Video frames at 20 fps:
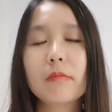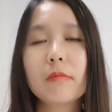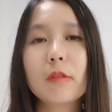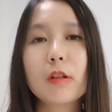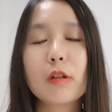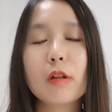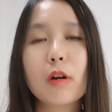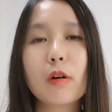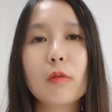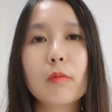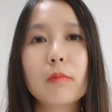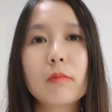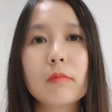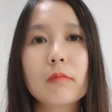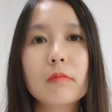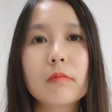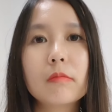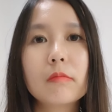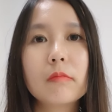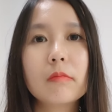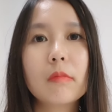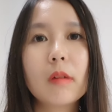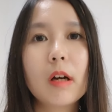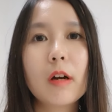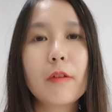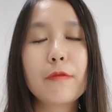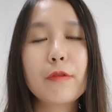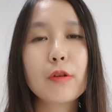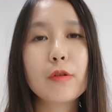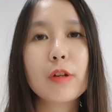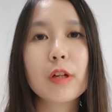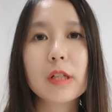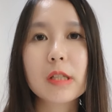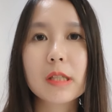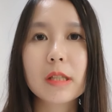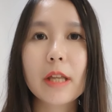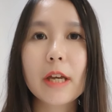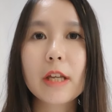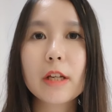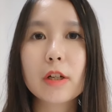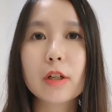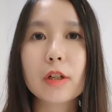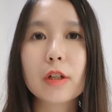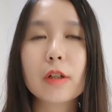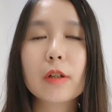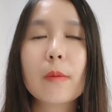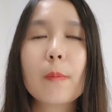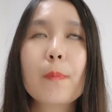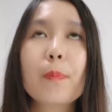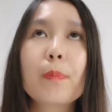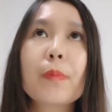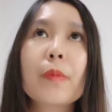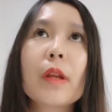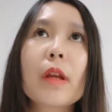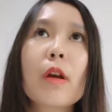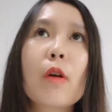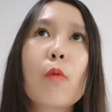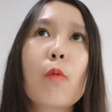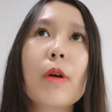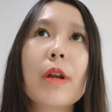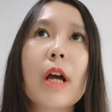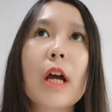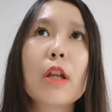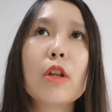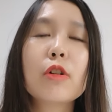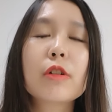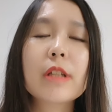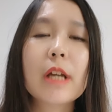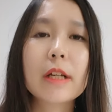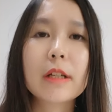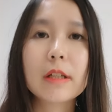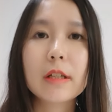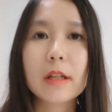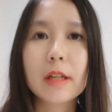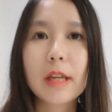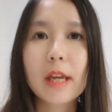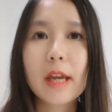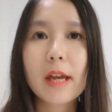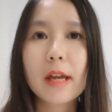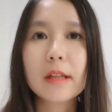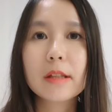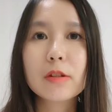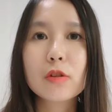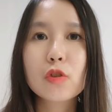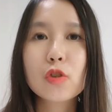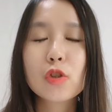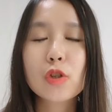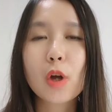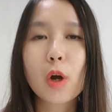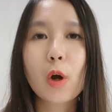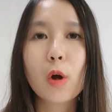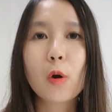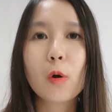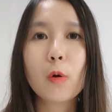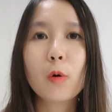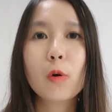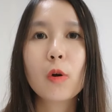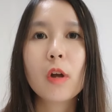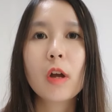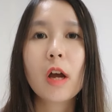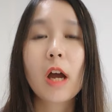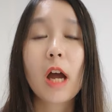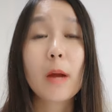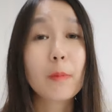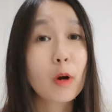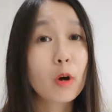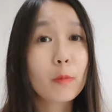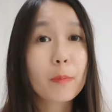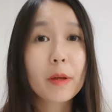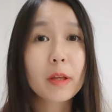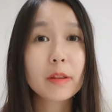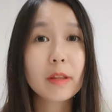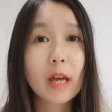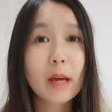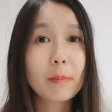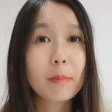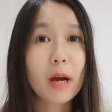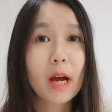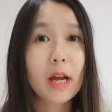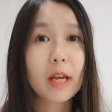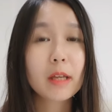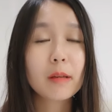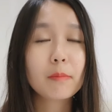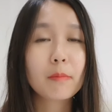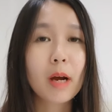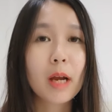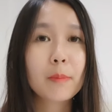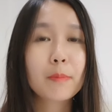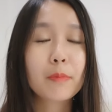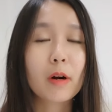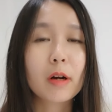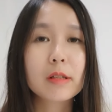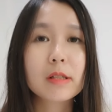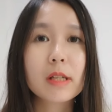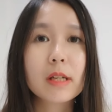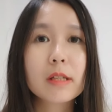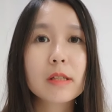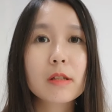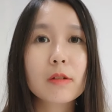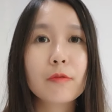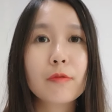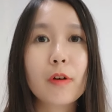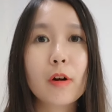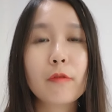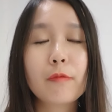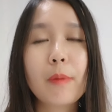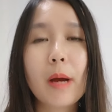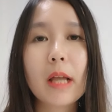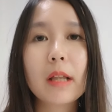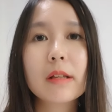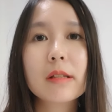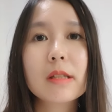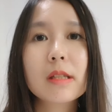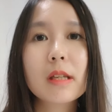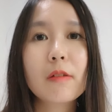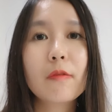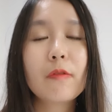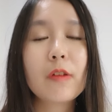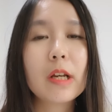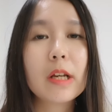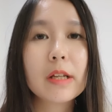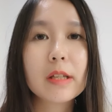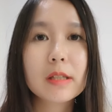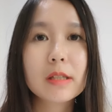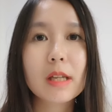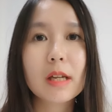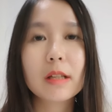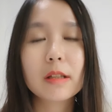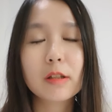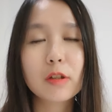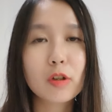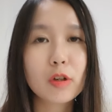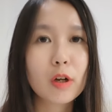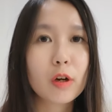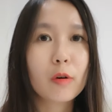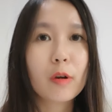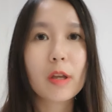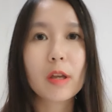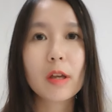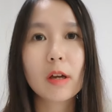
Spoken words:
you know, a few years later when I looked at it again. So I'm hoping that my process of balancing feelings and, you know,